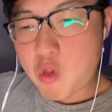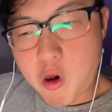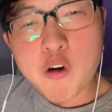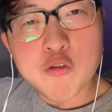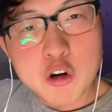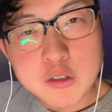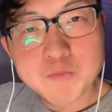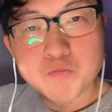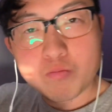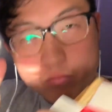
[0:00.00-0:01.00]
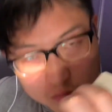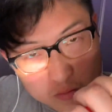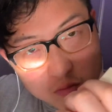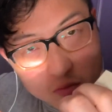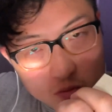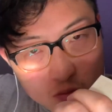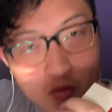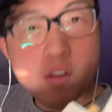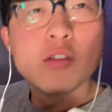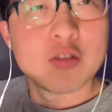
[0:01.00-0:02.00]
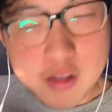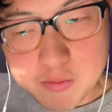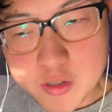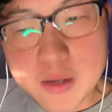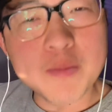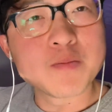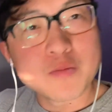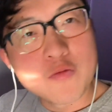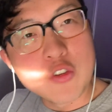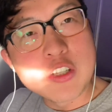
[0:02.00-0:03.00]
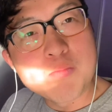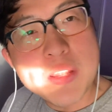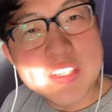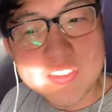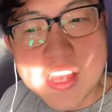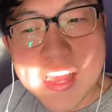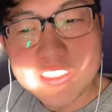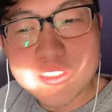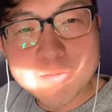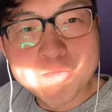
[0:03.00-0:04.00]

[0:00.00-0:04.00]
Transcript: Overall, thumbs up for these mini snacks.